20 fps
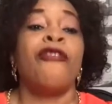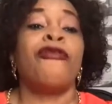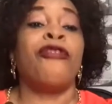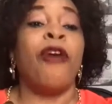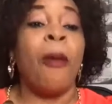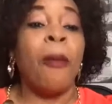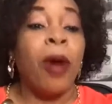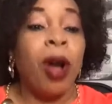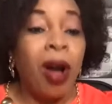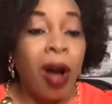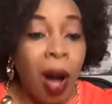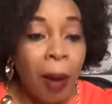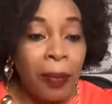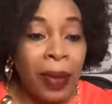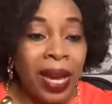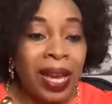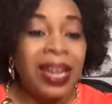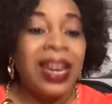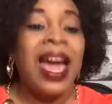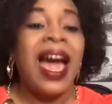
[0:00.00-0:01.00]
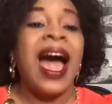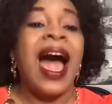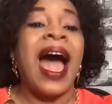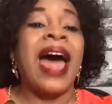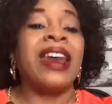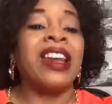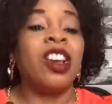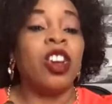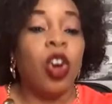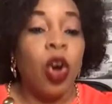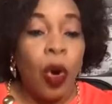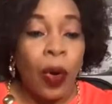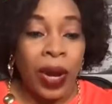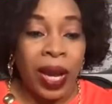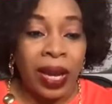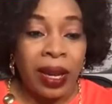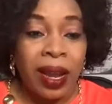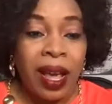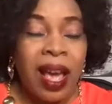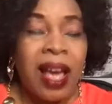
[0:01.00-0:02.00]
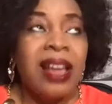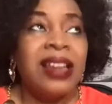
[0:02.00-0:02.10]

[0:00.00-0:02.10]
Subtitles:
from coming and going.